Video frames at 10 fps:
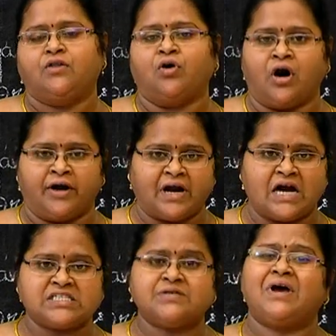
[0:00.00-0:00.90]
The
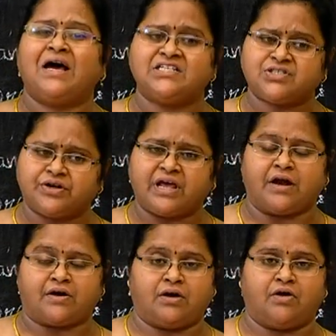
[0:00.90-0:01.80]
organism has to
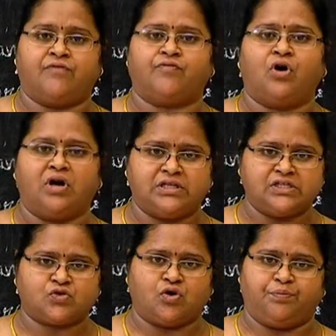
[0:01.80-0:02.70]
get rid of all
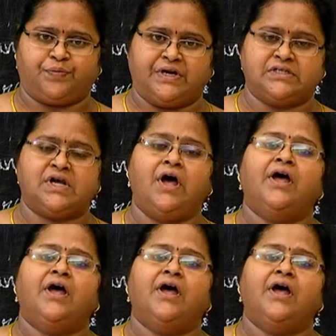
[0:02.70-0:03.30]
these components